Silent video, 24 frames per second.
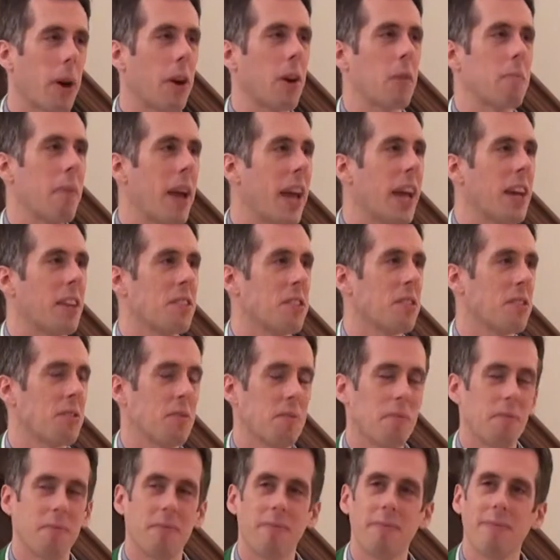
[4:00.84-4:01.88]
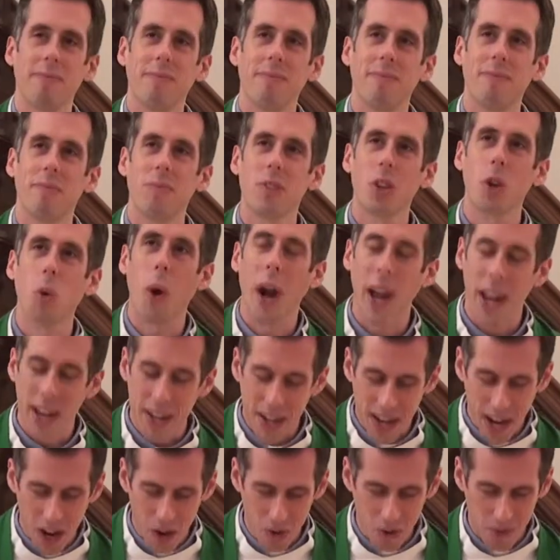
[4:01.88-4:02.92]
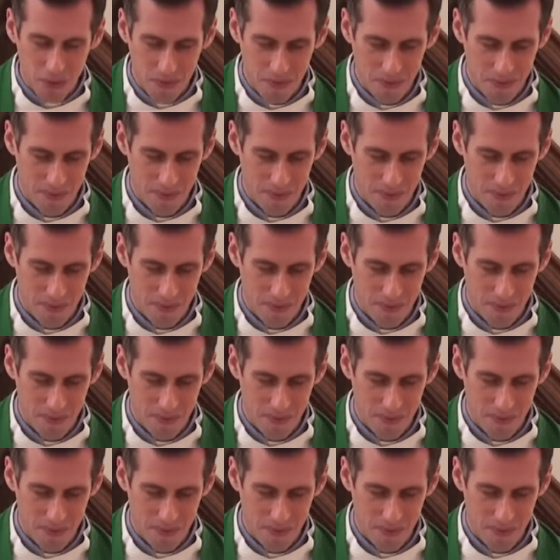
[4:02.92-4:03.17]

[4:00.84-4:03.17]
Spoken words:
Bartimaeus to quiet down?